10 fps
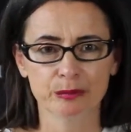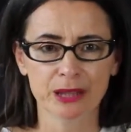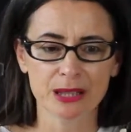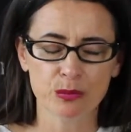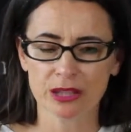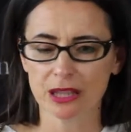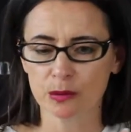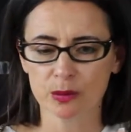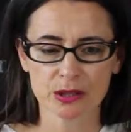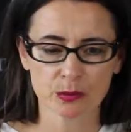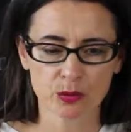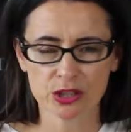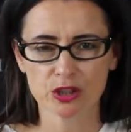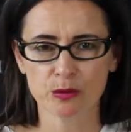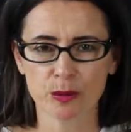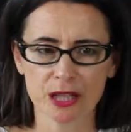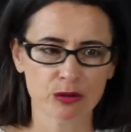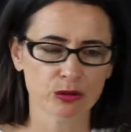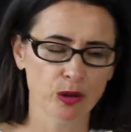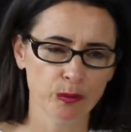be what the other person wants her to be
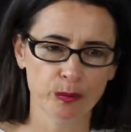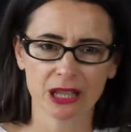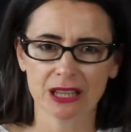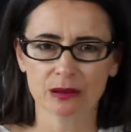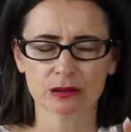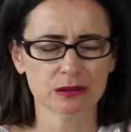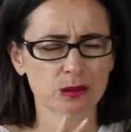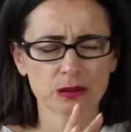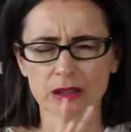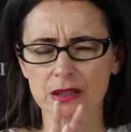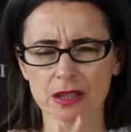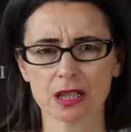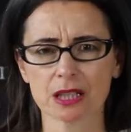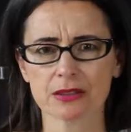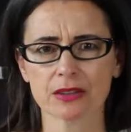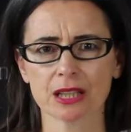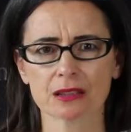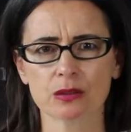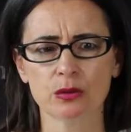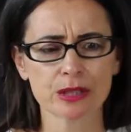or not be, or all those kinds of
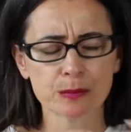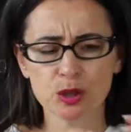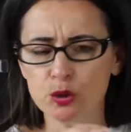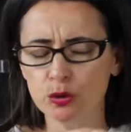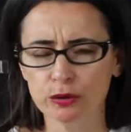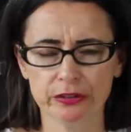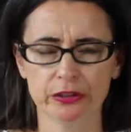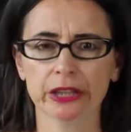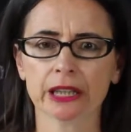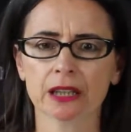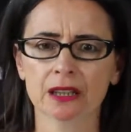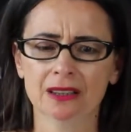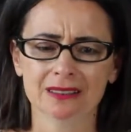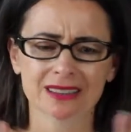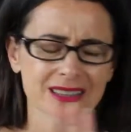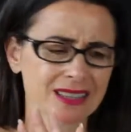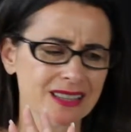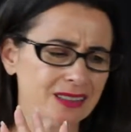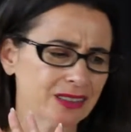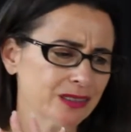things, always maneuvering. You've
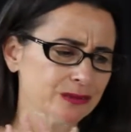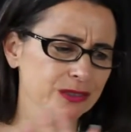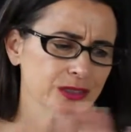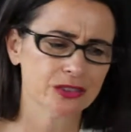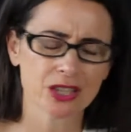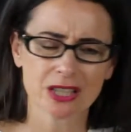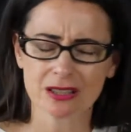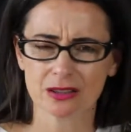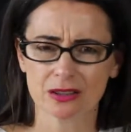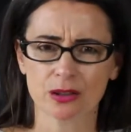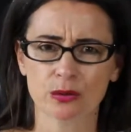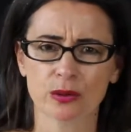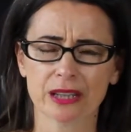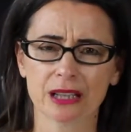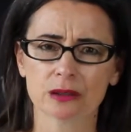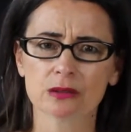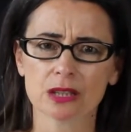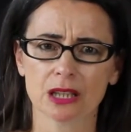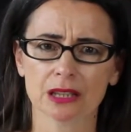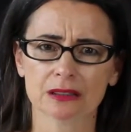just got to know what that
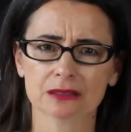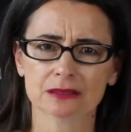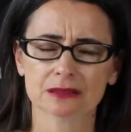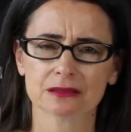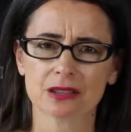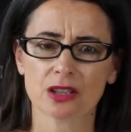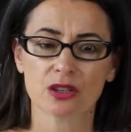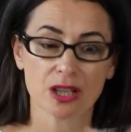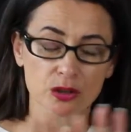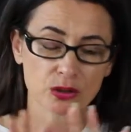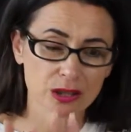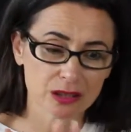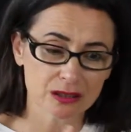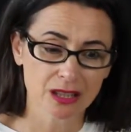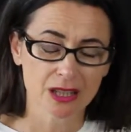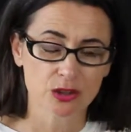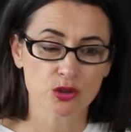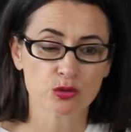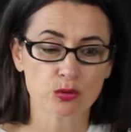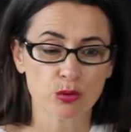looks like, so that you can
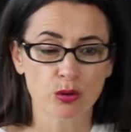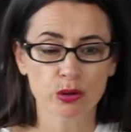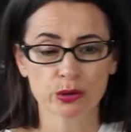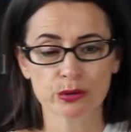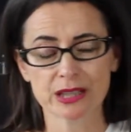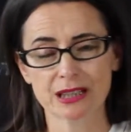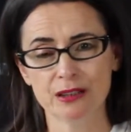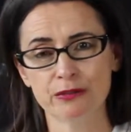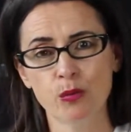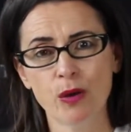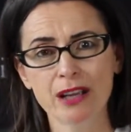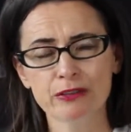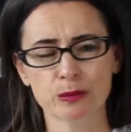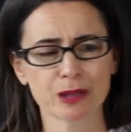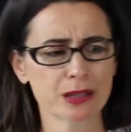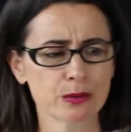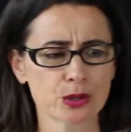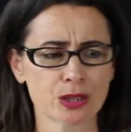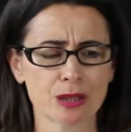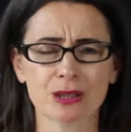draw yourself away from it.
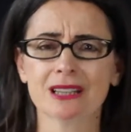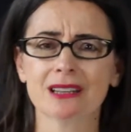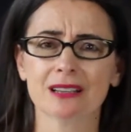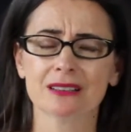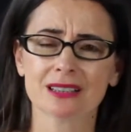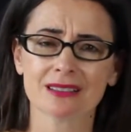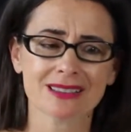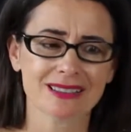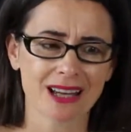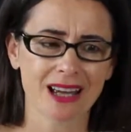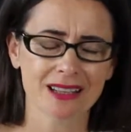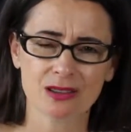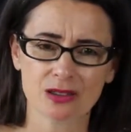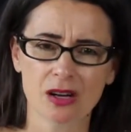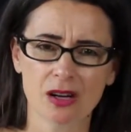Otherwise you're going to be in there until the day you